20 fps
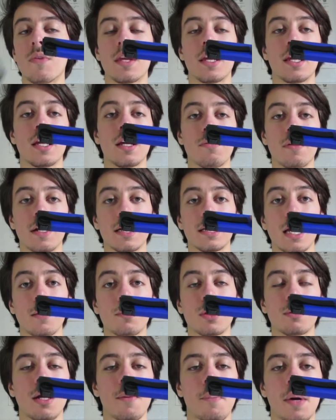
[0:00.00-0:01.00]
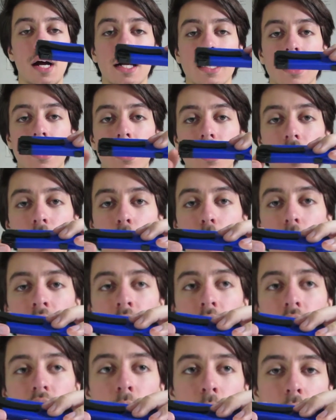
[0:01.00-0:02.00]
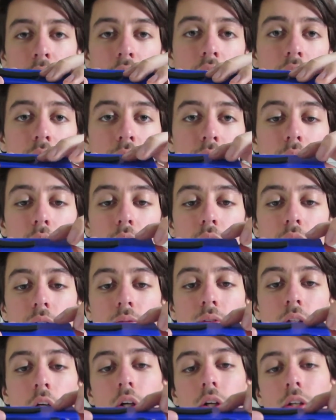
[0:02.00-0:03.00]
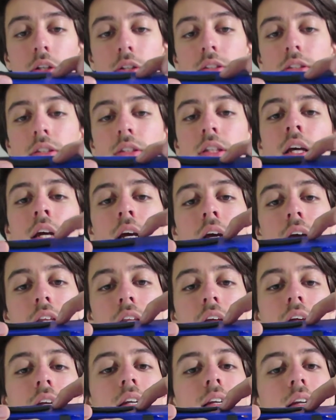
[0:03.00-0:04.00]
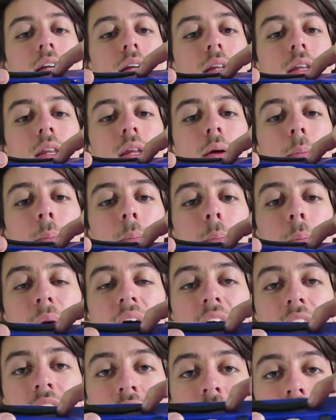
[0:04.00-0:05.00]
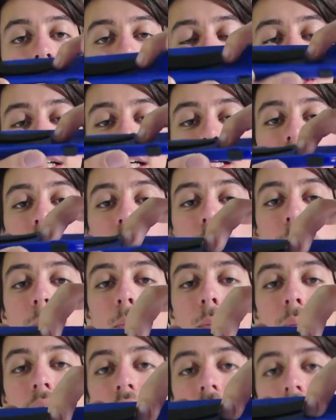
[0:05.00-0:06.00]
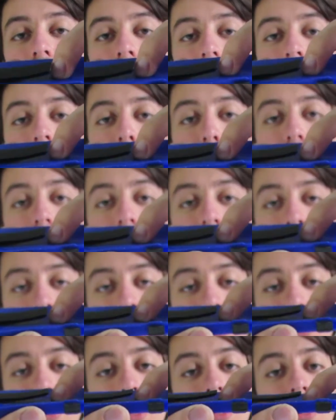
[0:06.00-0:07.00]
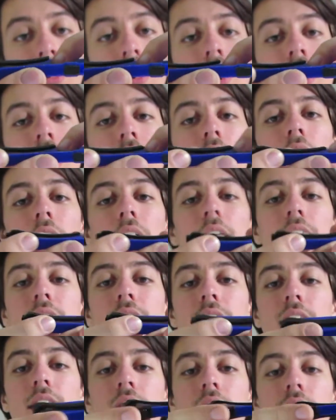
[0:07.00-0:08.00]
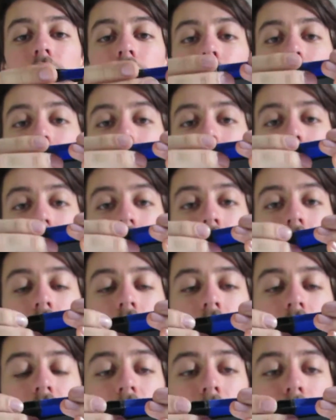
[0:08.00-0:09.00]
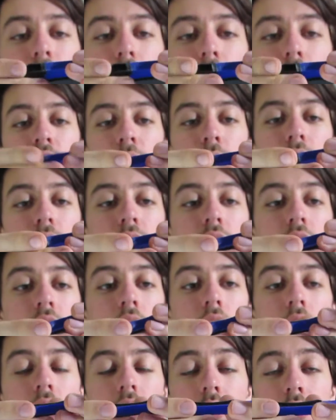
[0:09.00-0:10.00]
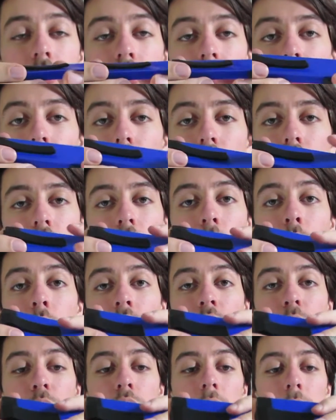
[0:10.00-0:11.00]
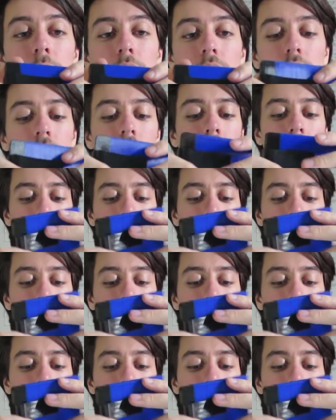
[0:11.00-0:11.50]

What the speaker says: if I kept it in my pocket and it wasn't completely full of cards, then the backside would end up bending inwards slightly, and then the lever moves the cards no longer worked properly.